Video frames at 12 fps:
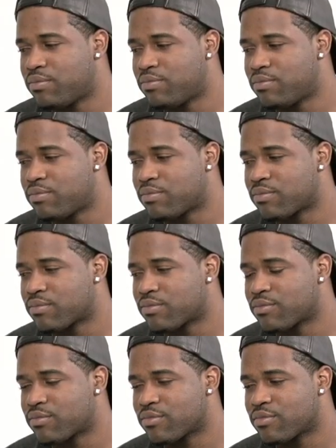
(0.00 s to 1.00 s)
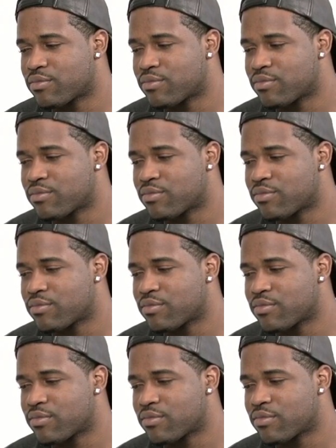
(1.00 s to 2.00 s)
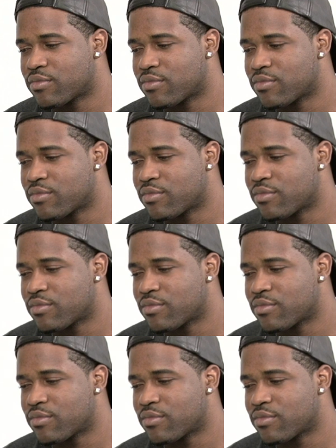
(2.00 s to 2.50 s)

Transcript: [no speech]